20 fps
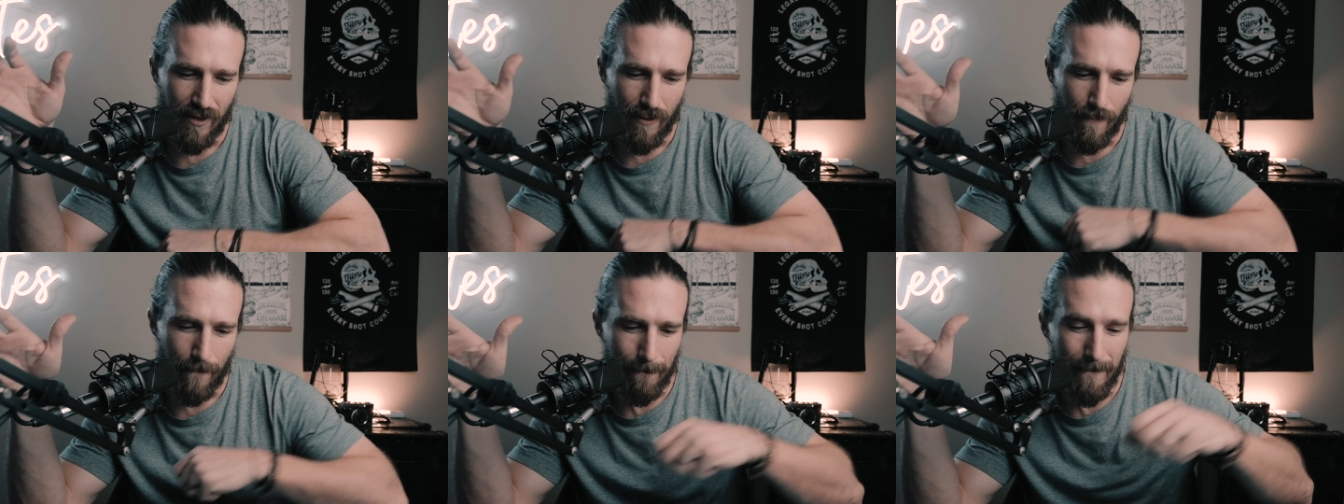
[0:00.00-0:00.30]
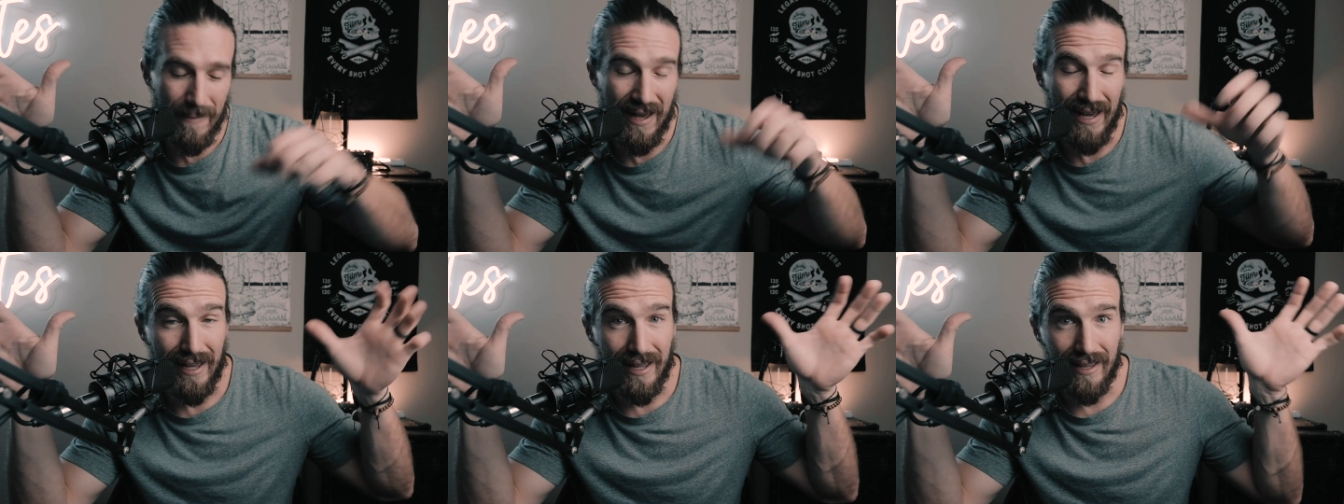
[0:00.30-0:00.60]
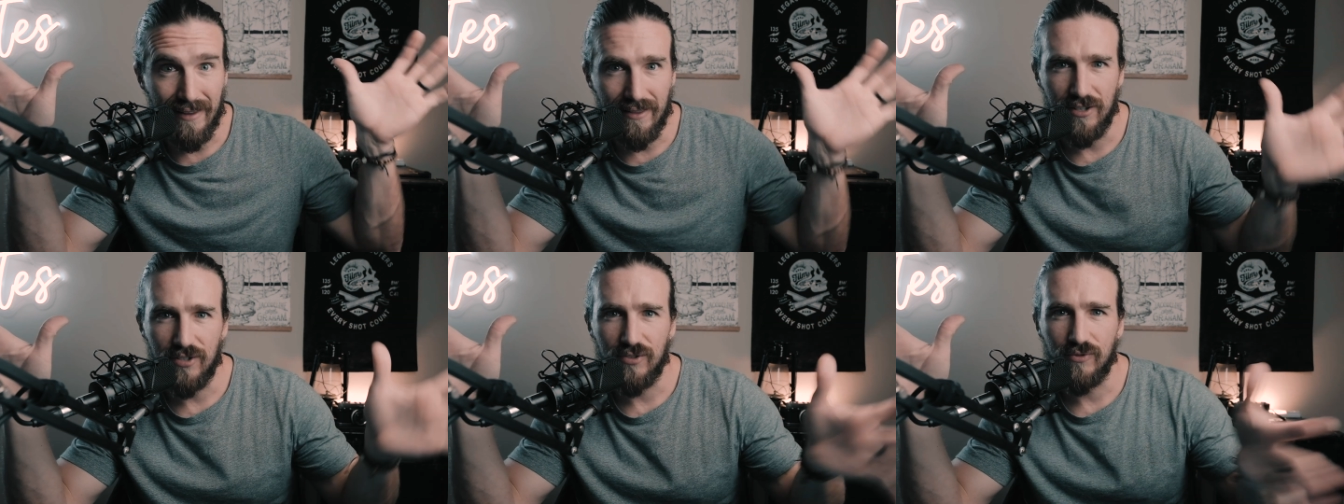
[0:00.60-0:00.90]

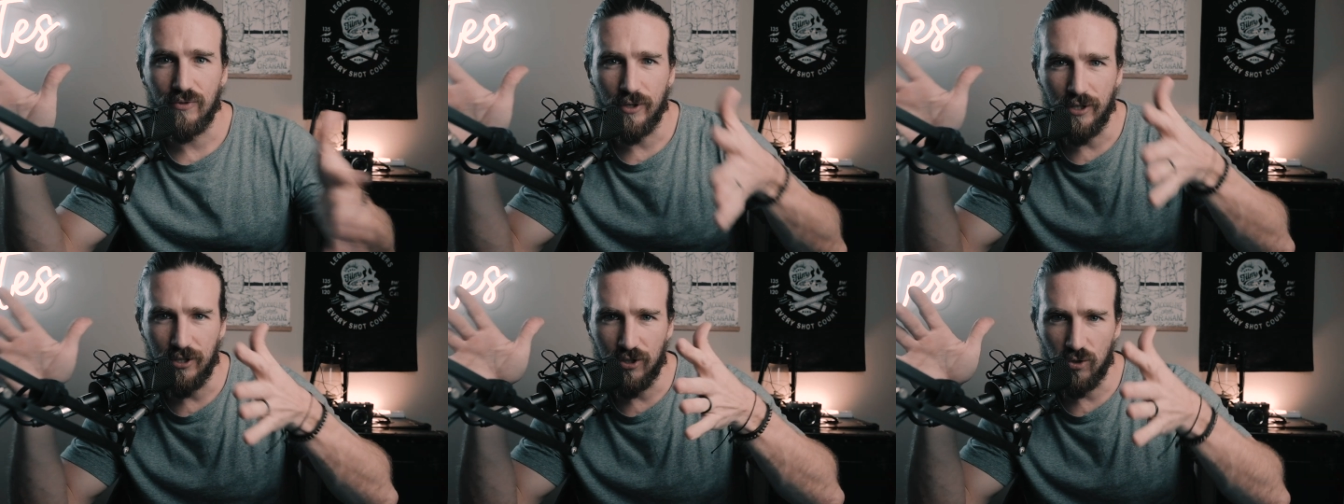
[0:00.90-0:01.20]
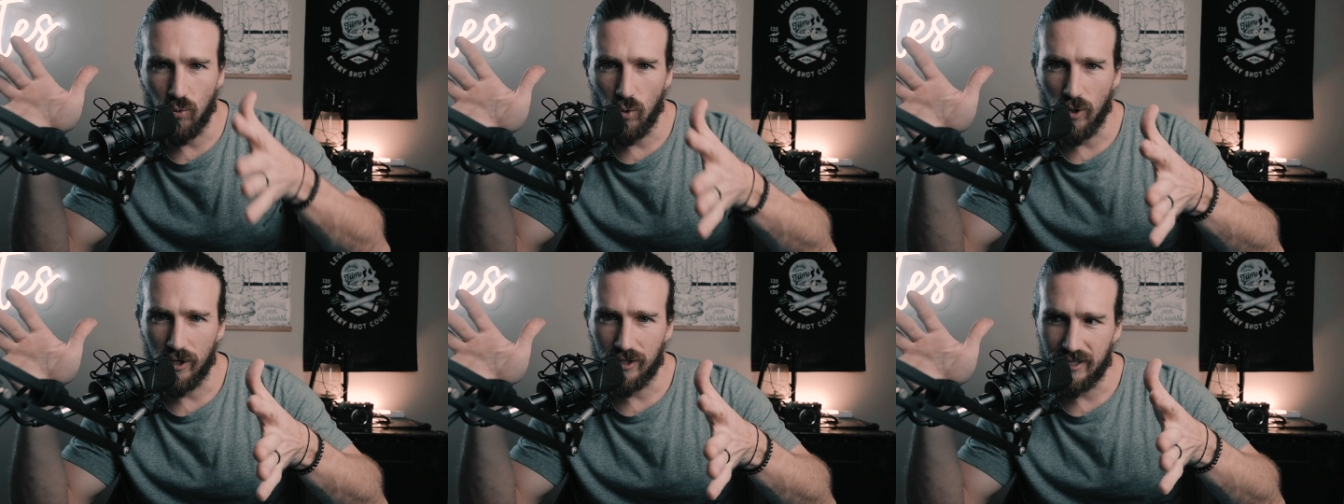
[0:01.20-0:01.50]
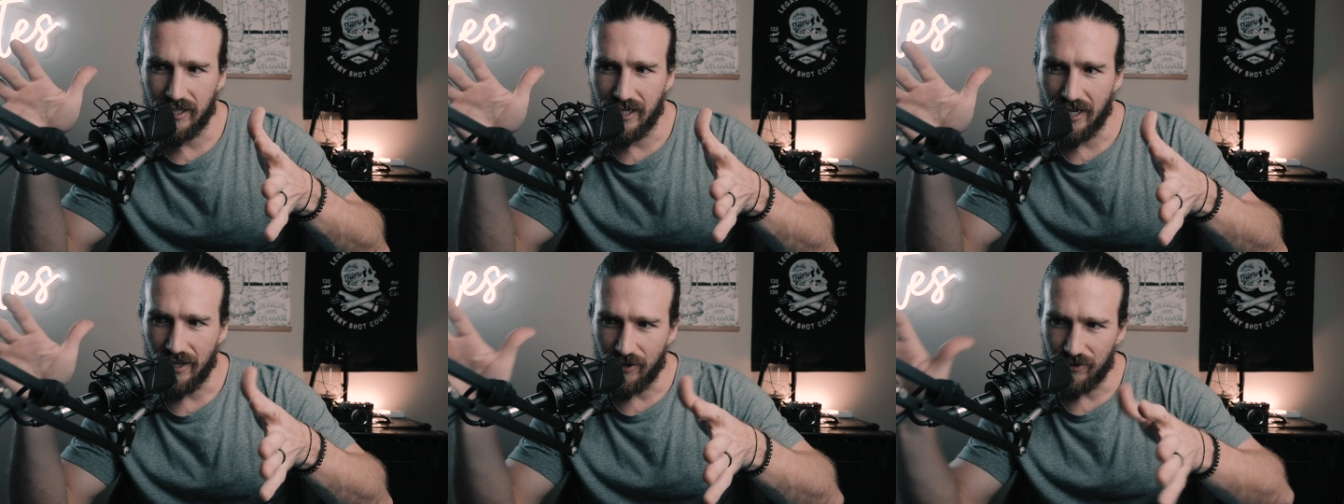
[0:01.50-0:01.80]
making this footage work
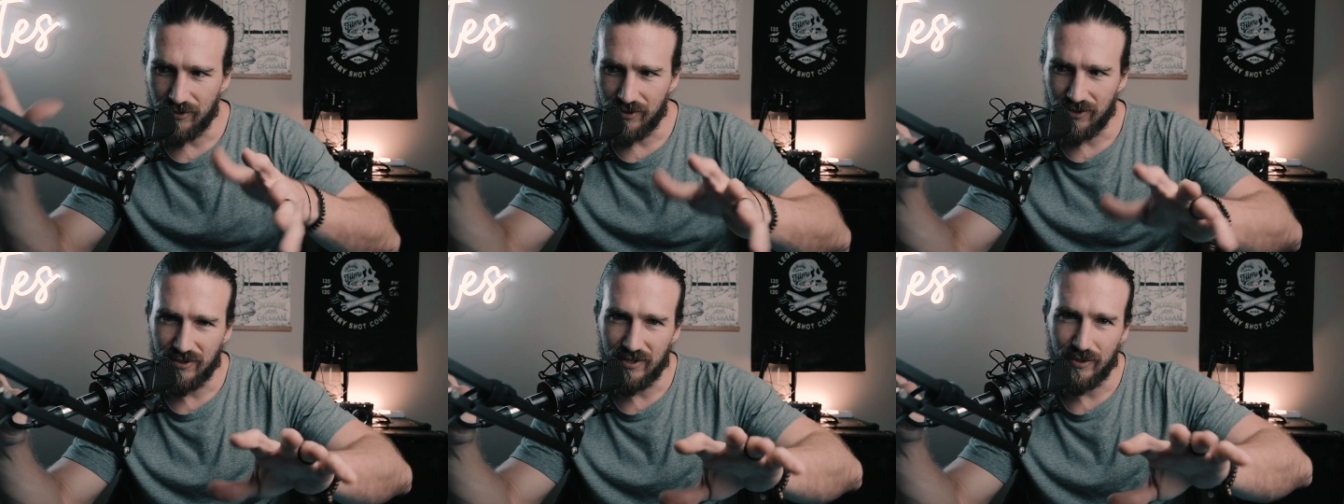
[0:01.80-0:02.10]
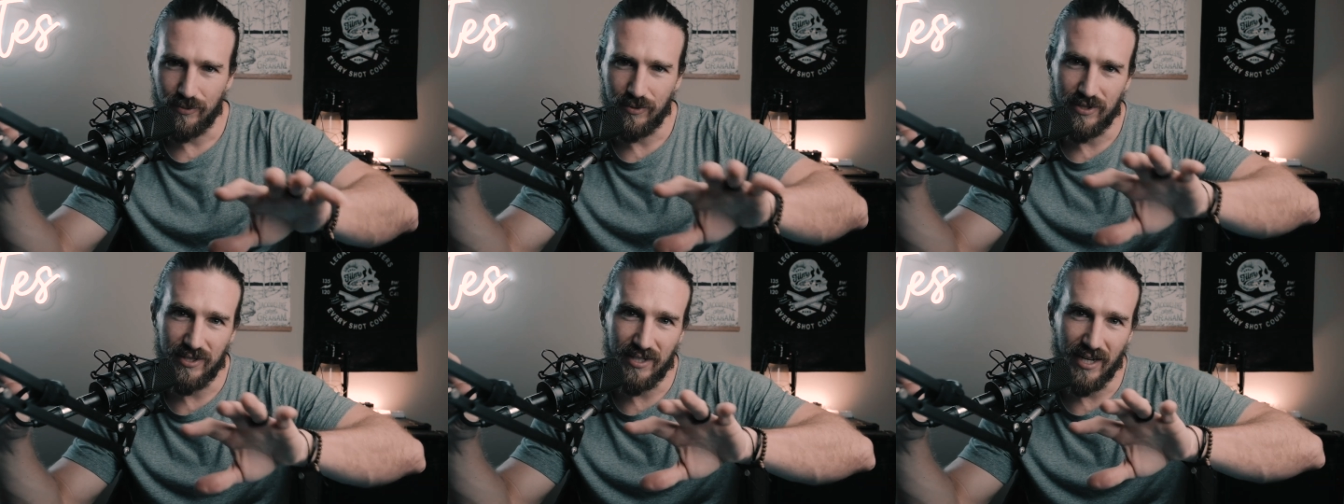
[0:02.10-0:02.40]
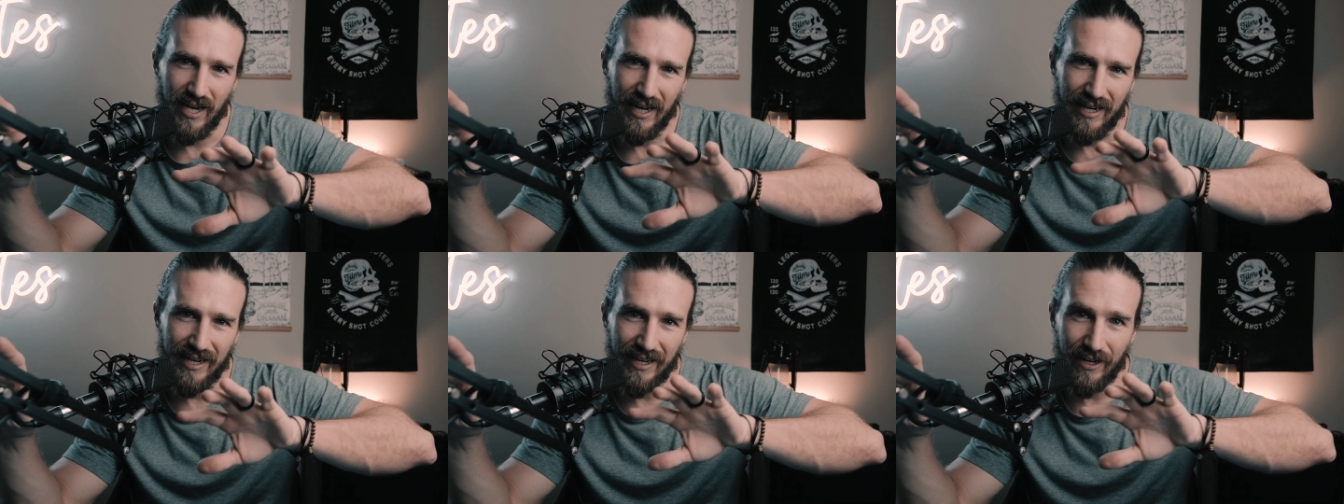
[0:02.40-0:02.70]
together, since it was
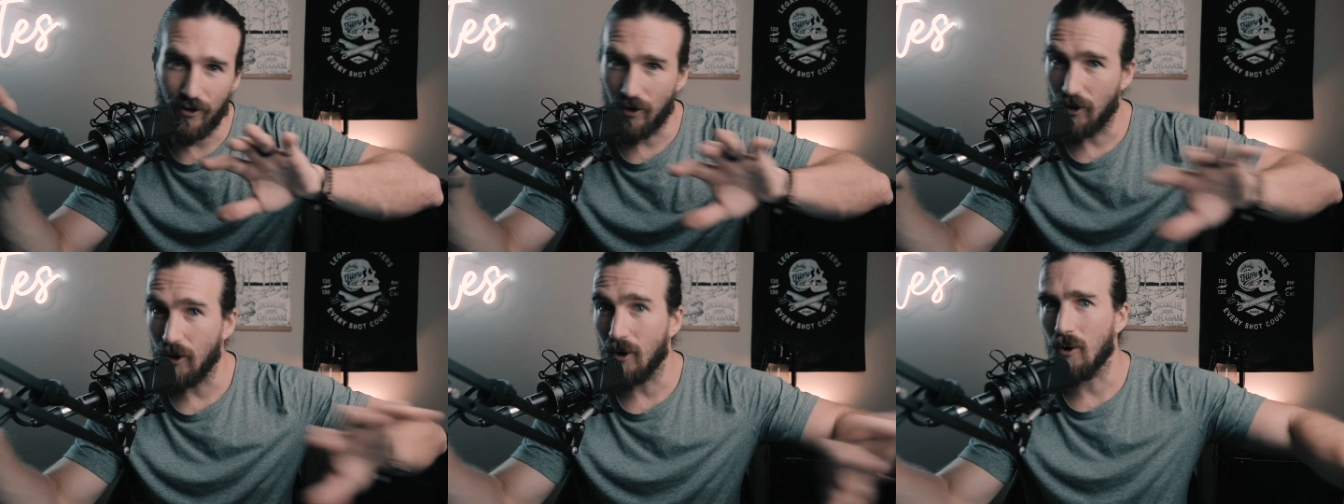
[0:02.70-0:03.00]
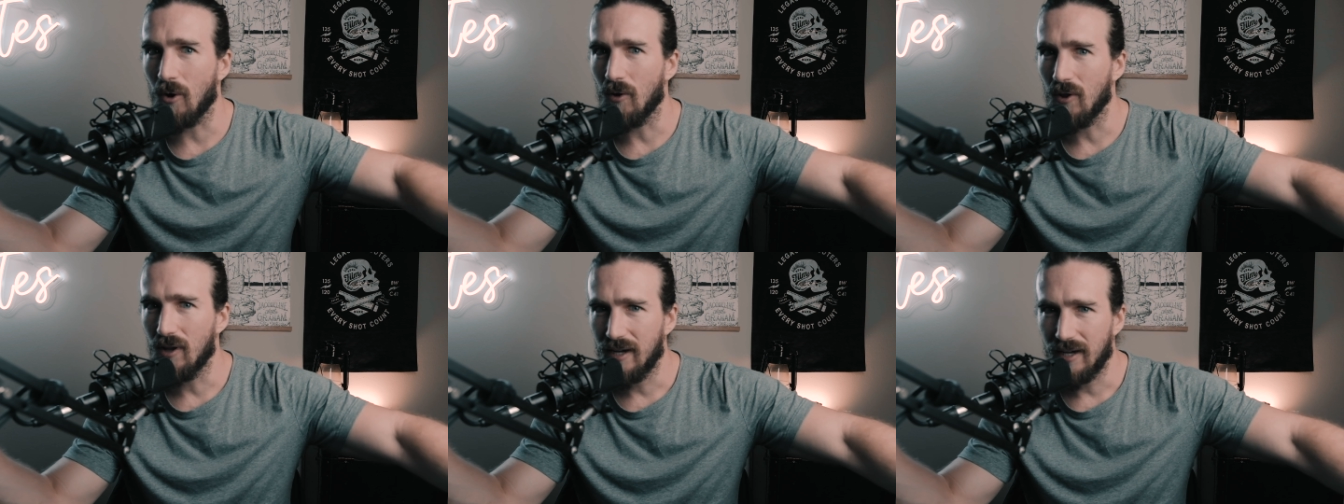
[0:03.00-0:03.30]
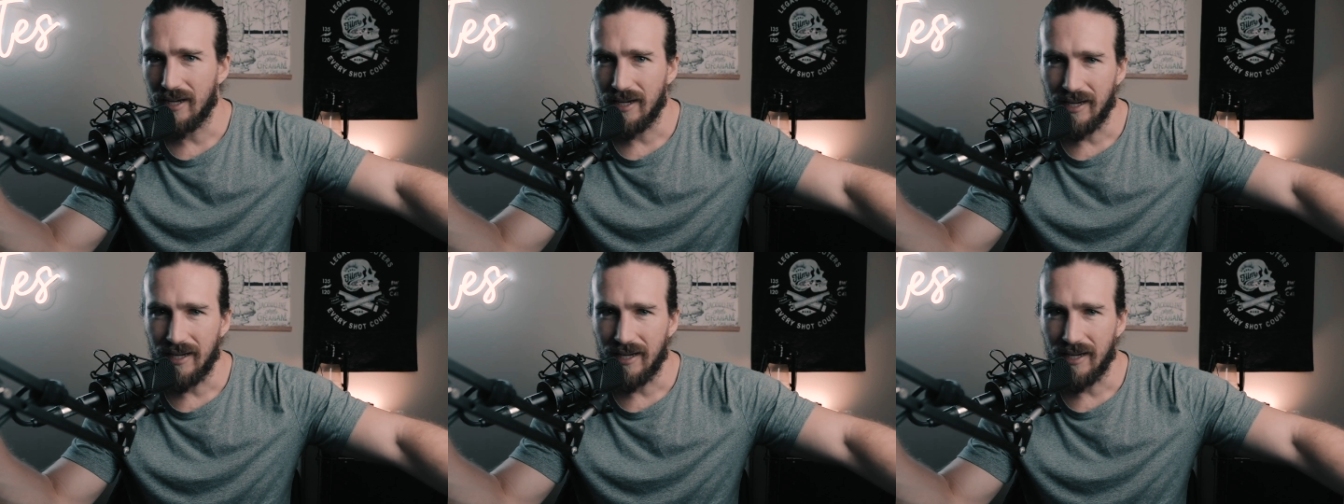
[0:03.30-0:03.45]
not at all